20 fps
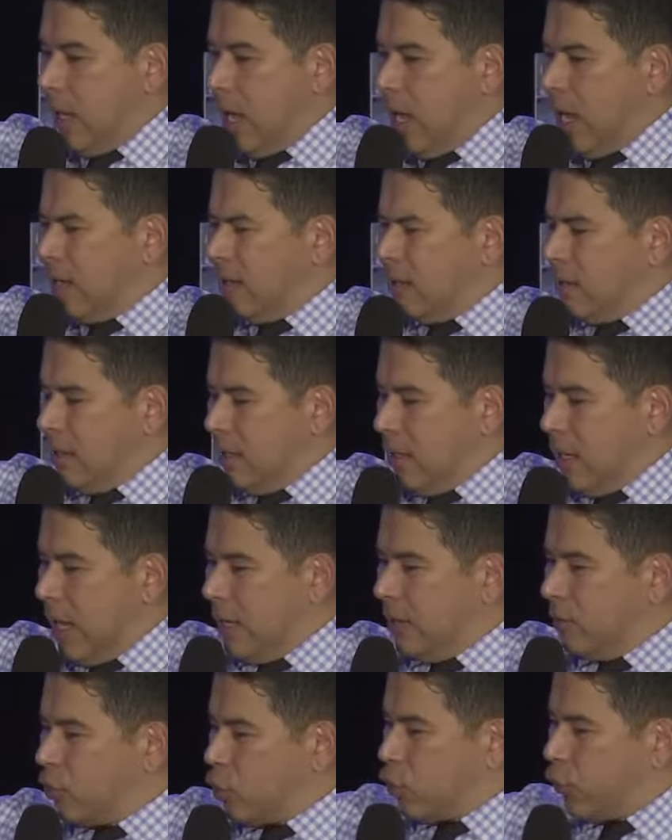and,
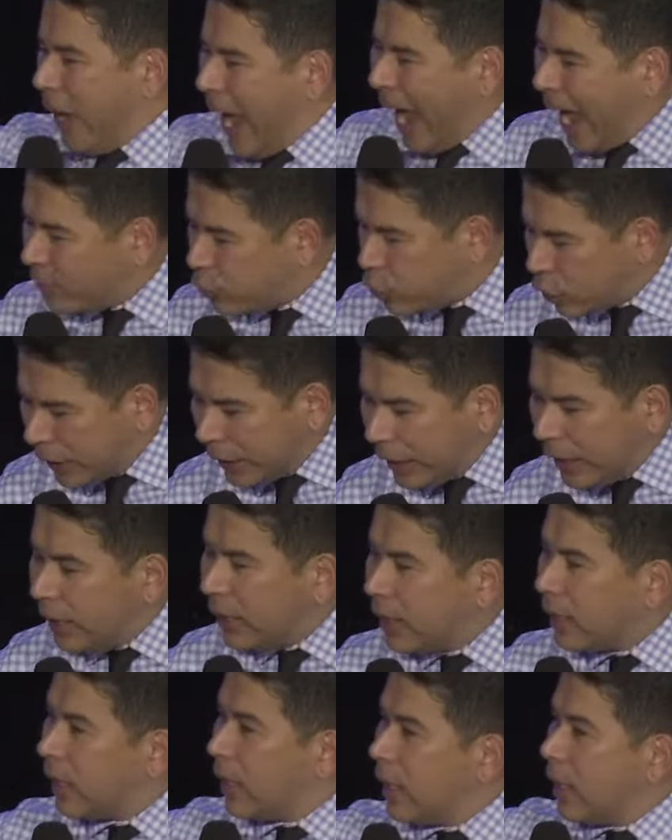and tragedy,
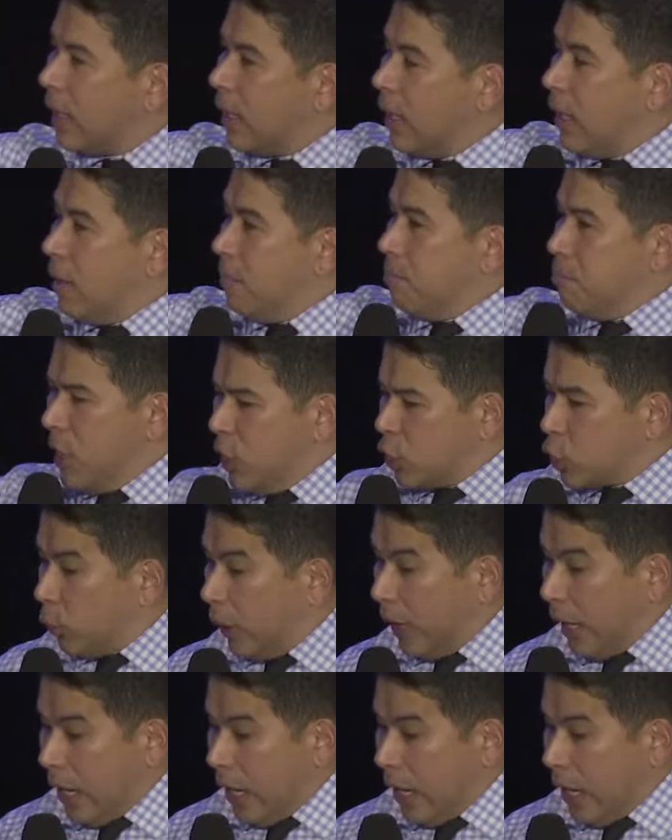misery.